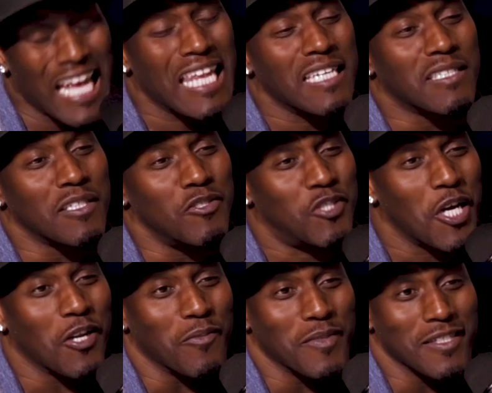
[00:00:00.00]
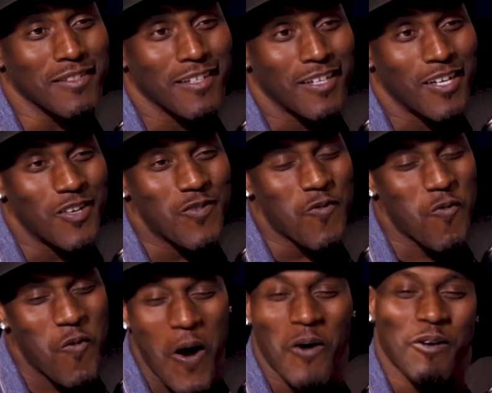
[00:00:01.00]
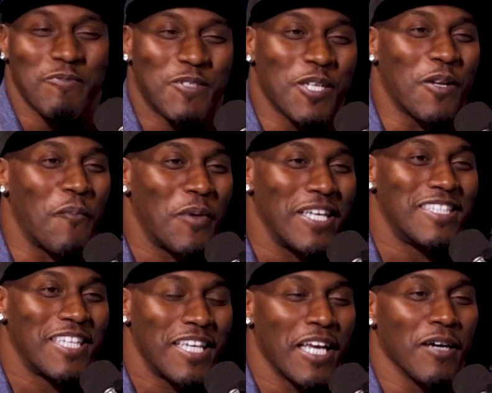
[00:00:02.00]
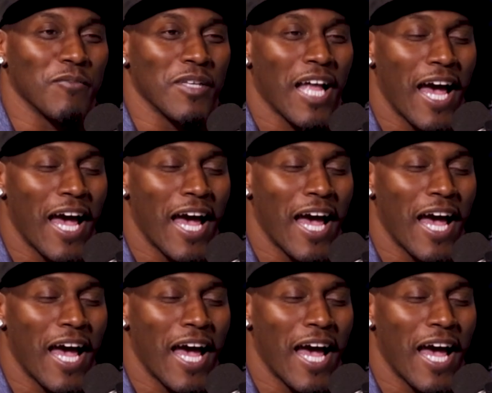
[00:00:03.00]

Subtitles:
Ladies and gentlemen, welcome to the BTM